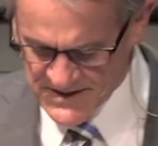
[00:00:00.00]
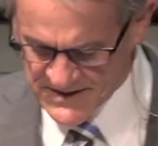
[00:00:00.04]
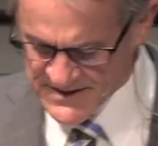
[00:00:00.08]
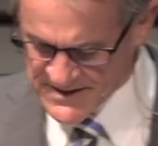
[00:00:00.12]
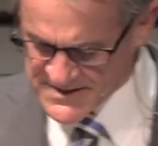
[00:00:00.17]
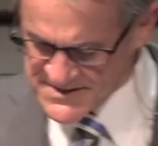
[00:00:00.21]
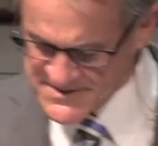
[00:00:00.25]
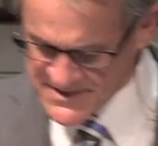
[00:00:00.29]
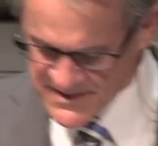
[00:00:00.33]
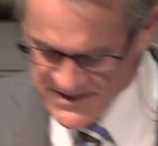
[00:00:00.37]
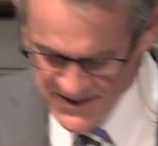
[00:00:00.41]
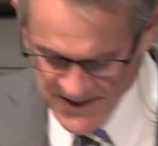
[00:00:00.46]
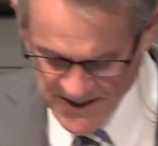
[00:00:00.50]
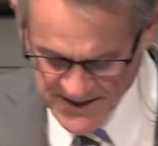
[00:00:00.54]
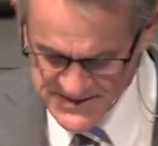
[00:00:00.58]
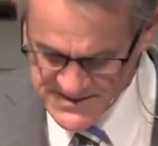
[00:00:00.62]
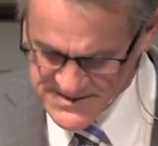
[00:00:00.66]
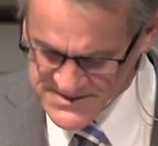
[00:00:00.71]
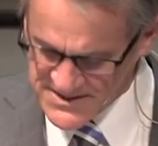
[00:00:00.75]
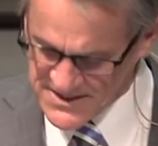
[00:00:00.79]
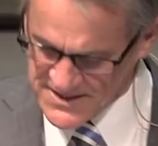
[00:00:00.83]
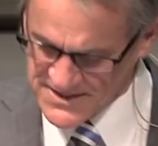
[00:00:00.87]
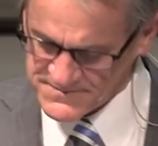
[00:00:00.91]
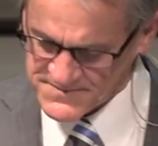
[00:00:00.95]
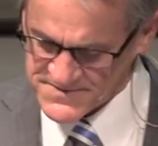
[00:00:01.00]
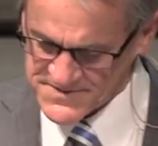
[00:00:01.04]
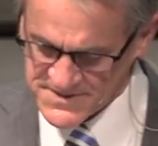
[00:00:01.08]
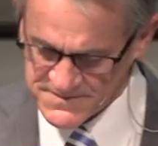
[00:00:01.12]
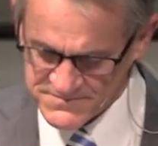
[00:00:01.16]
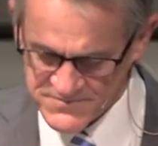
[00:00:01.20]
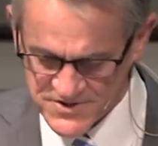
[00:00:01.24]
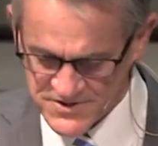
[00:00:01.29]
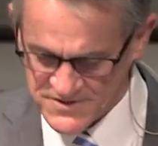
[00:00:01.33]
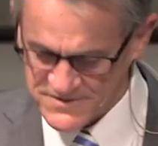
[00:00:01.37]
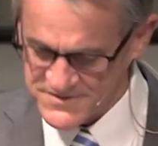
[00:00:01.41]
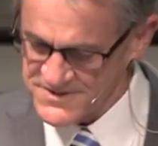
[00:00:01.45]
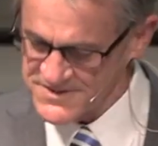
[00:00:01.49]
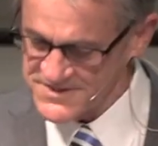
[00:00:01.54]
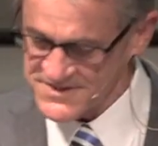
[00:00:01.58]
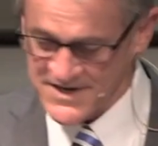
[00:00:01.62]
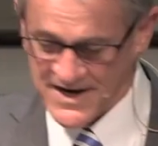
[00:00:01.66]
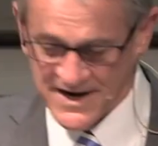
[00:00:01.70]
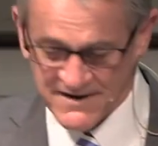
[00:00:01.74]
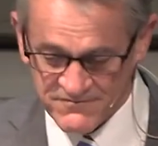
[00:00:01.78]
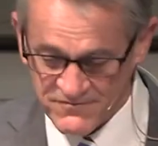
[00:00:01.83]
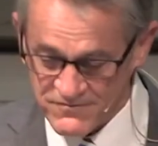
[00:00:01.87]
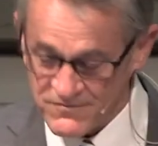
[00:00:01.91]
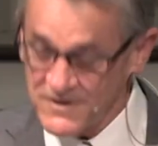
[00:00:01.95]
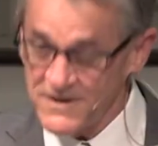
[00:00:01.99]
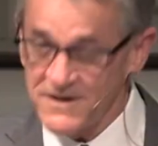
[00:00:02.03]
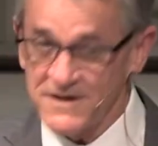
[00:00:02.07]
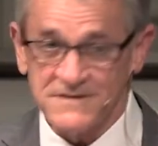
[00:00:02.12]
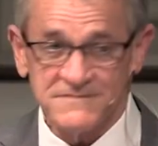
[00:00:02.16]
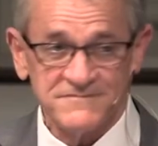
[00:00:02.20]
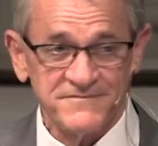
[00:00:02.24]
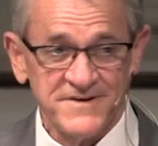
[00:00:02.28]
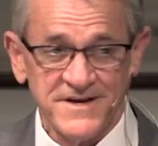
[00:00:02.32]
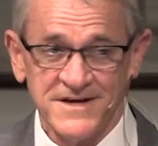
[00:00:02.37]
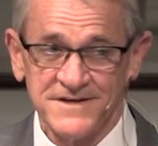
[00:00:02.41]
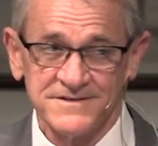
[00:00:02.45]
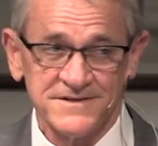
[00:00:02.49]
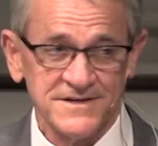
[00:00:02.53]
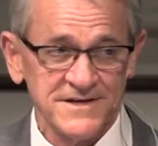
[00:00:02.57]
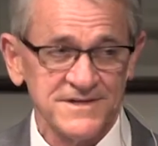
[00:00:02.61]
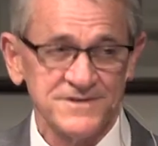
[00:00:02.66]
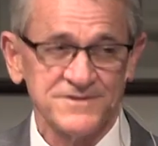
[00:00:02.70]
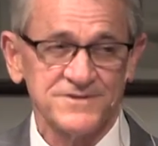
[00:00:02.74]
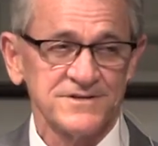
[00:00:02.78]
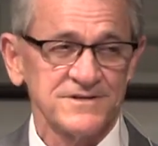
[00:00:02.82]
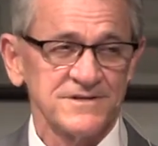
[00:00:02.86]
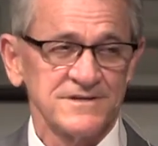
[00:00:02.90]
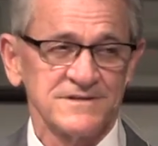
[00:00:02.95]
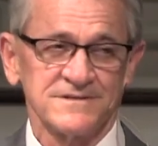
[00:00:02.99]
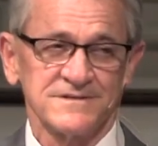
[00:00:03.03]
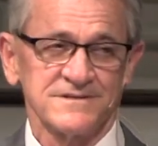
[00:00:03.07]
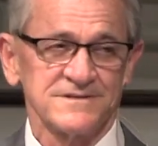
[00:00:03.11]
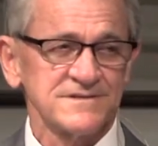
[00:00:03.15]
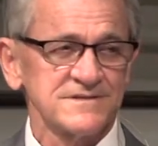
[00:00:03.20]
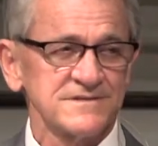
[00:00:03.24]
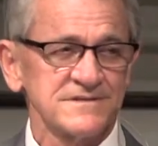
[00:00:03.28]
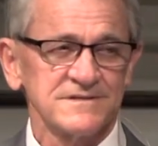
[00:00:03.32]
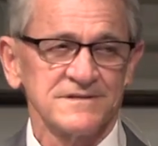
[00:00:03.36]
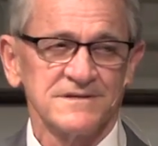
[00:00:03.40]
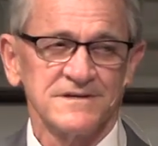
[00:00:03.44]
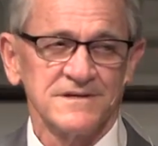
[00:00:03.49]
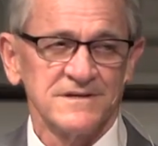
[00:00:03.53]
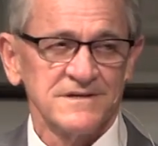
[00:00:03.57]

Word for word: like I said last time, some churches have wrong foundations